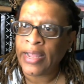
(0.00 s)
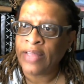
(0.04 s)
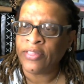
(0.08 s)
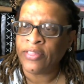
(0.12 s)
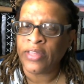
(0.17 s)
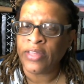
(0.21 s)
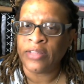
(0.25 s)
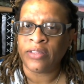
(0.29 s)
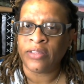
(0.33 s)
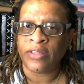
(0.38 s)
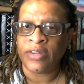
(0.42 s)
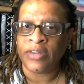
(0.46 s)
And
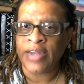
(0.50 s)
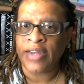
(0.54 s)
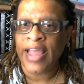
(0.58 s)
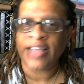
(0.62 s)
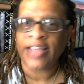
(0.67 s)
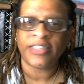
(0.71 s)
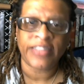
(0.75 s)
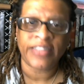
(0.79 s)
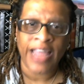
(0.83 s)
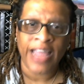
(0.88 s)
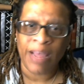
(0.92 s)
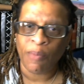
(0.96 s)
then the
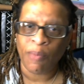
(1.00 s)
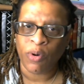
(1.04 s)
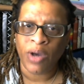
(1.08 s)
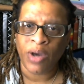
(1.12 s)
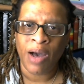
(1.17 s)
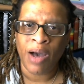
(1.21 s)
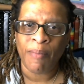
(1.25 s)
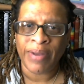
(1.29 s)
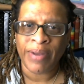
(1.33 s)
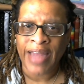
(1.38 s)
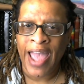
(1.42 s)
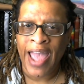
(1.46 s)
next table
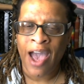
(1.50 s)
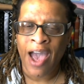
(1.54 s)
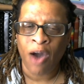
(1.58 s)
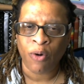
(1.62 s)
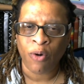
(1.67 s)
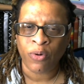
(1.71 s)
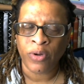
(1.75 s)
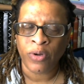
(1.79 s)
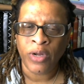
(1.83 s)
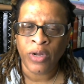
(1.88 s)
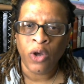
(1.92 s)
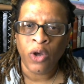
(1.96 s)
coming
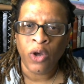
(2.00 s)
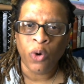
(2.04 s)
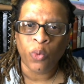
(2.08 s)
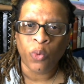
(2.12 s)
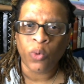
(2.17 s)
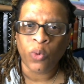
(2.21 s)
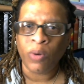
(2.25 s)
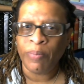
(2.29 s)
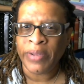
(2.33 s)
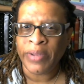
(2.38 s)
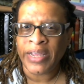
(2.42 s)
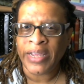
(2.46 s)
out
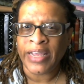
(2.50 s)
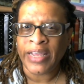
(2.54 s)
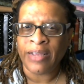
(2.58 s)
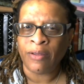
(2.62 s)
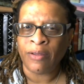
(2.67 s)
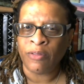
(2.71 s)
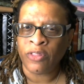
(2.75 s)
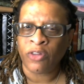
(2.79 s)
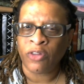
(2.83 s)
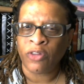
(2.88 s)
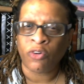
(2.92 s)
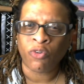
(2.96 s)
will
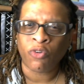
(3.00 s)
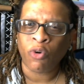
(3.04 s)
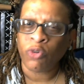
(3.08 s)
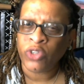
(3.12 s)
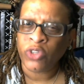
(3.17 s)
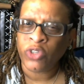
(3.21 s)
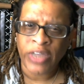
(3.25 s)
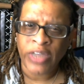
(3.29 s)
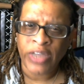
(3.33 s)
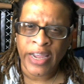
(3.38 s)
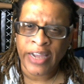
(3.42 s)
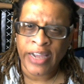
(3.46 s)
be the
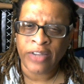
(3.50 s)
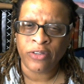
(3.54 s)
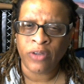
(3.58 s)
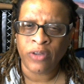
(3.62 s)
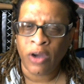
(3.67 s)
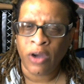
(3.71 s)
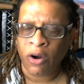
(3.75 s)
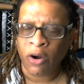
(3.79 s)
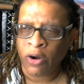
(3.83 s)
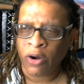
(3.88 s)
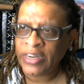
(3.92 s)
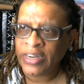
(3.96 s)
crochet
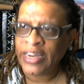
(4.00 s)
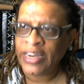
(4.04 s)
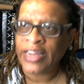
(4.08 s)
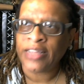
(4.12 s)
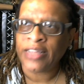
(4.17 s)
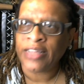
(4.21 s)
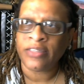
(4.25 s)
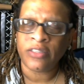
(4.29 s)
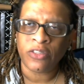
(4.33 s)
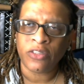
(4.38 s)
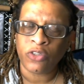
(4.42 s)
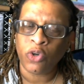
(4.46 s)
or
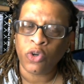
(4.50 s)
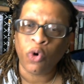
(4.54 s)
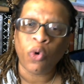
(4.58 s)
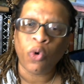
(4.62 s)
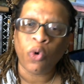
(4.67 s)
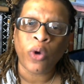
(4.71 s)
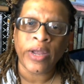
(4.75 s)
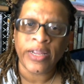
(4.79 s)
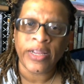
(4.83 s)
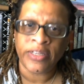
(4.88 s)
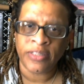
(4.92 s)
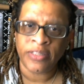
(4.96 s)
knit
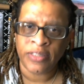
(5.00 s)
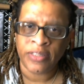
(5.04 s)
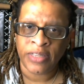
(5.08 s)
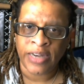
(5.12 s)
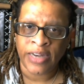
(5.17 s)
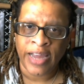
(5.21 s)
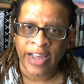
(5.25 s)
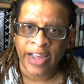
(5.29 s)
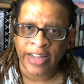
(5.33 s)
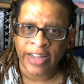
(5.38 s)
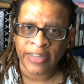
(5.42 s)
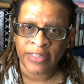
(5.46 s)
toys that
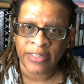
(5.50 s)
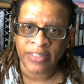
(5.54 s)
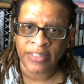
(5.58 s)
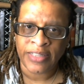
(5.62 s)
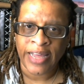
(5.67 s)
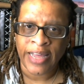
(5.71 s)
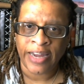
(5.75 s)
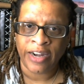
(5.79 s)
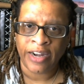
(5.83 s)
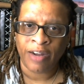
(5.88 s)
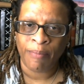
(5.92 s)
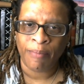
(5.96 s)
I
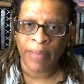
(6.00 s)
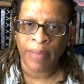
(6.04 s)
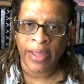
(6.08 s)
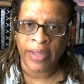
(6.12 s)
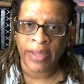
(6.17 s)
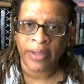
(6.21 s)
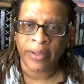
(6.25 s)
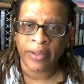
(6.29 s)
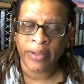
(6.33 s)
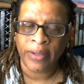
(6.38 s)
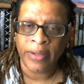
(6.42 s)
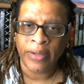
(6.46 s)
decided to make.